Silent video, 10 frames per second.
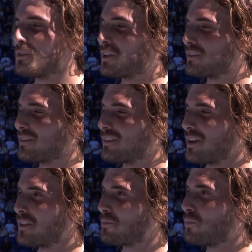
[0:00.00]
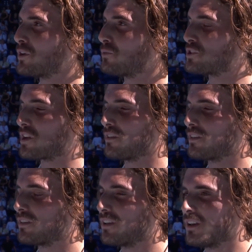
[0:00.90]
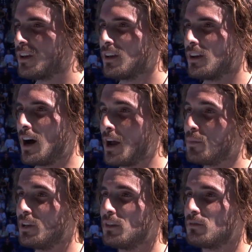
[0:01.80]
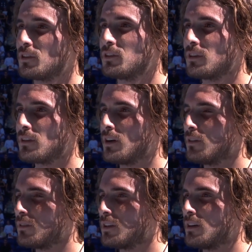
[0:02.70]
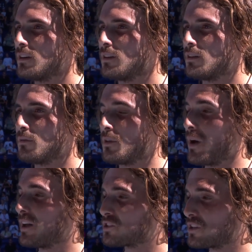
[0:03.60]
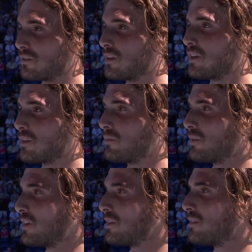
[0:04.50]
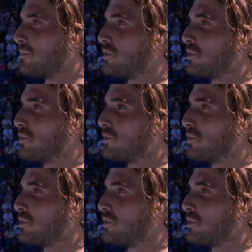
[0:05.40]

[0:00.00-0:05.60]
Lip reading: me that point, which I believe turned around the match in that